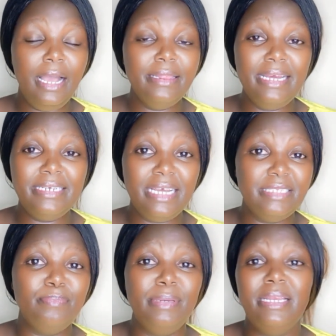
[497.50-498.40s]
that
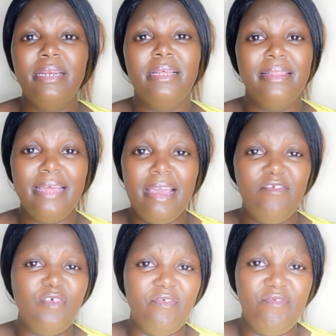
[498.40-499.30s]
has been there
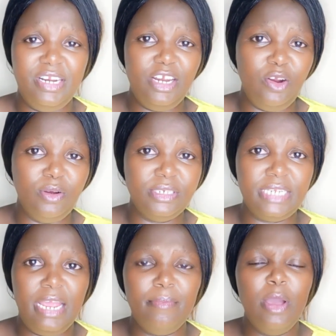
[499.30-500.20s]
for a very long
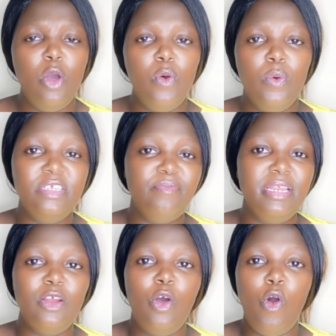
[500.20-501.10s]
time, which have
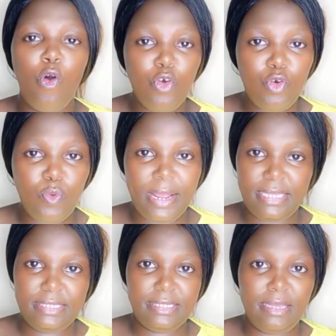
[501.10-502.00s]
been
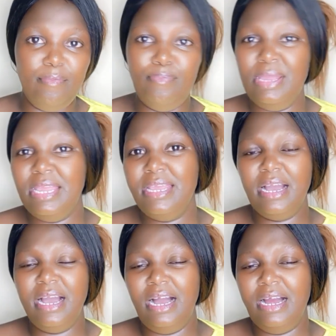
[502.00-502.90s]
always
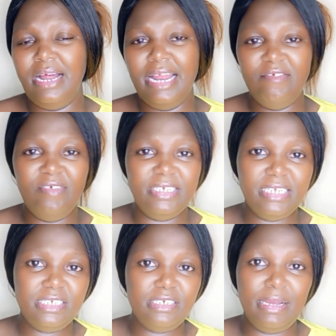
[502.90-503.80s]
being
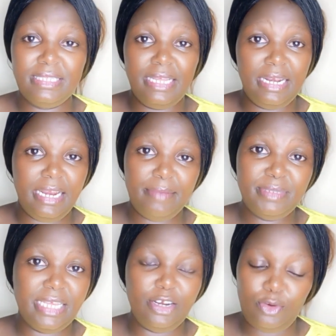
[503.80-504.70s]
advertised by celebs
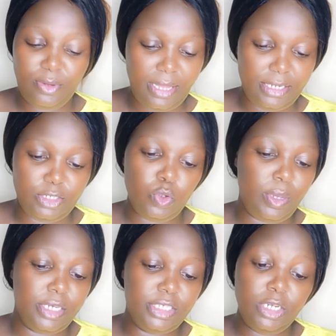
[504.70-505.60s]
and all that. So you
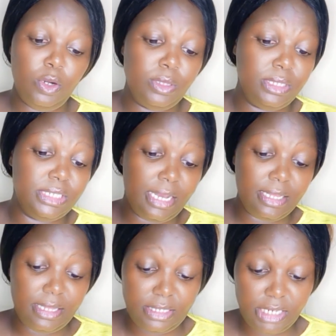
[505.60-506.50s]
can check on
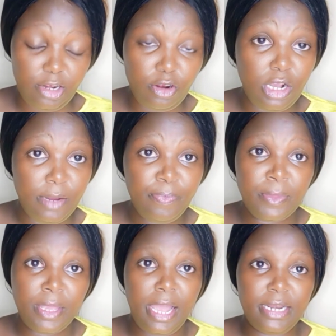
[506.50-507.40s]
Jack the Shylock,
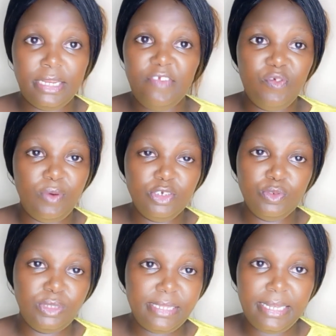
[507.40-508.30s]
and if you want to
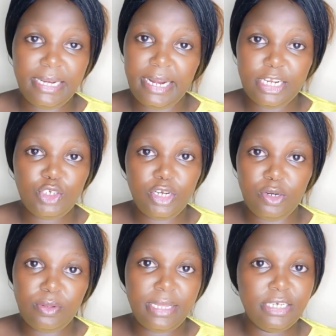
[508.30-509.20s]
see the direction and
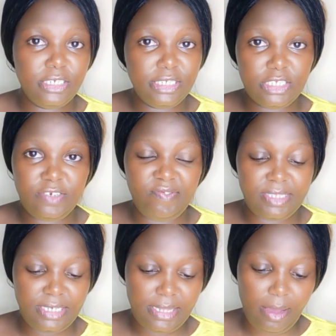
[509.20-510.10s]
all that, just to
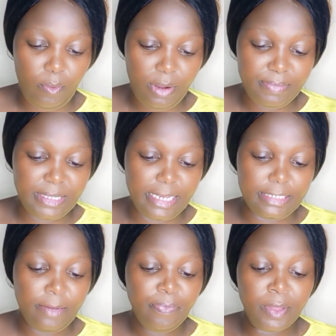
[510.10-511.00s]
visit their website.
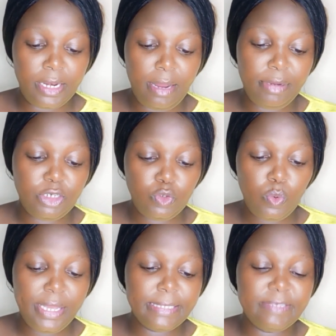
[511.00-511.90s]
Number
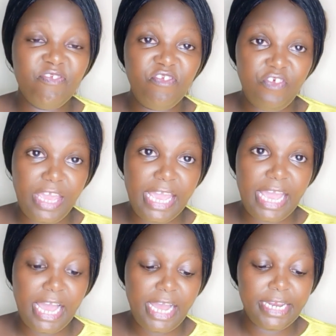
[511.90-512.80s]
two is
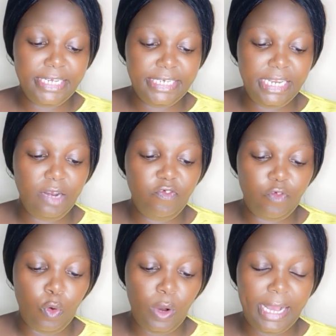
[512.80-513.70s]
Fair Deal
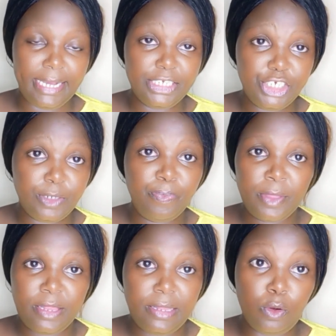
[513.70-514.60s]
for Cash.
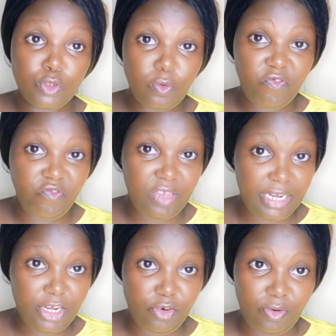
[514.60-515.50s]
They're also
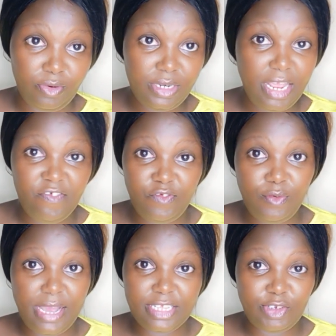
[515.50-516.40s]
very known. If you
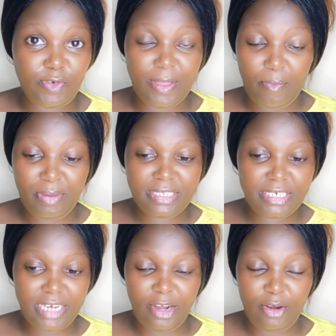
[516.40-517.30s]
guys know the
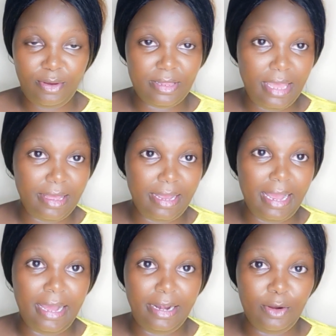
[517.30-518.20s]
best Shylock, they
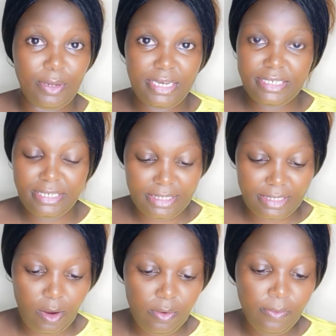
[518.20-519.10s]
are located in
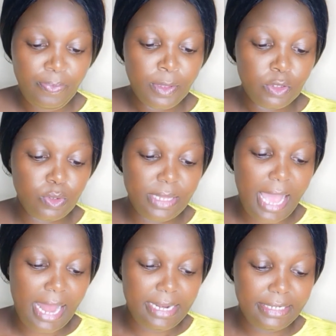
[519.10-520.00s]
town. So they
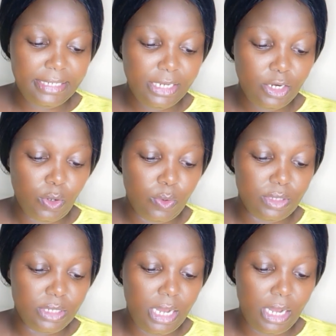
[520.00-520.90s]
are leading
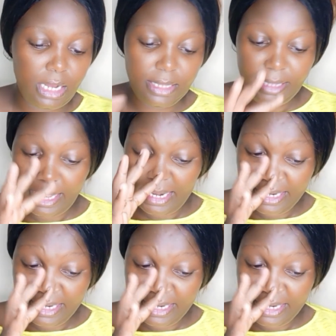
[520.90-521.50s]
loan. They are